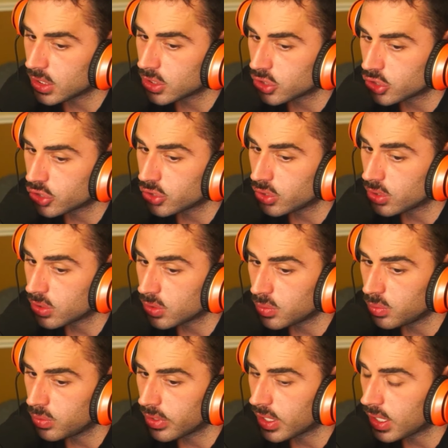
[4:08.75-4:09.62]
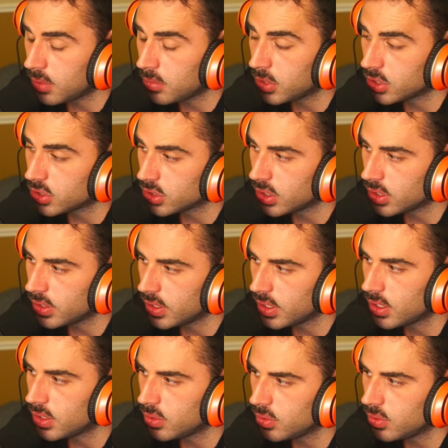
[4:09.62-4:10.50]
shook with how much,
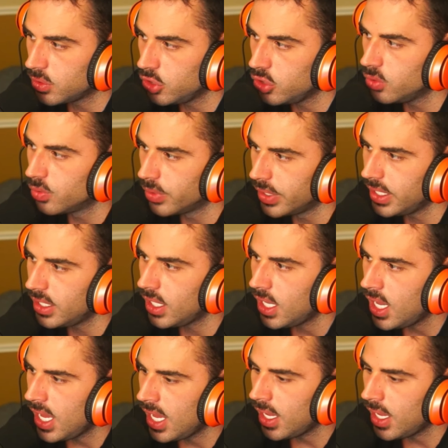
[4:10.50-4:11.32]
like, you read.